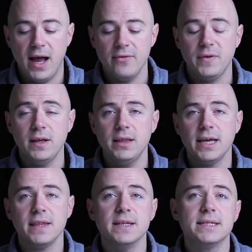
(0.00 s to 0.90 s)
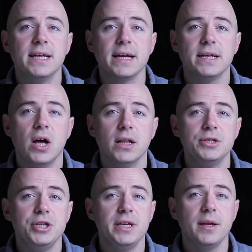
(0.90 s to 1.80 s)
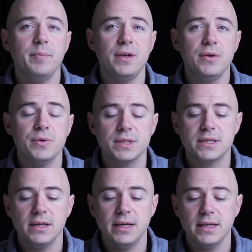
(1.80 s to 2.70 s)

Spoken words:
I feel like this technology can be used